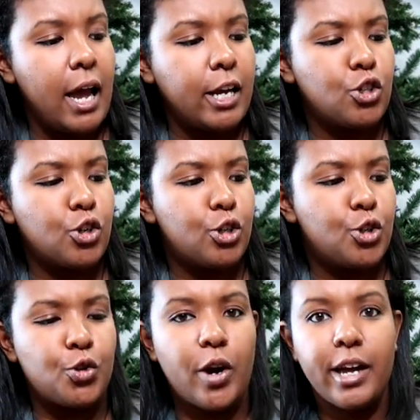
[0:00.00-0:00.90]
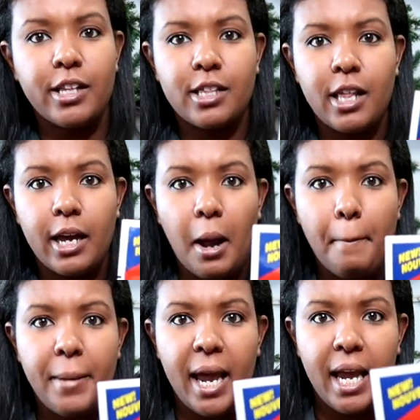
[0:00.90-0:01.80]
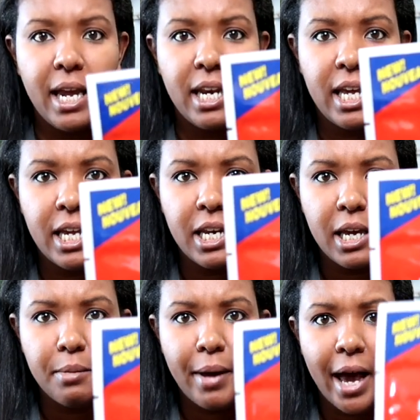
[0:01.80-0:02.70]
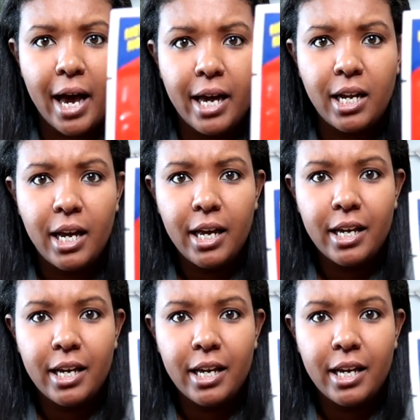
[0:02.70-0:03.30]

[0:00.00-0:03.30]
extra strength like pain heating pad.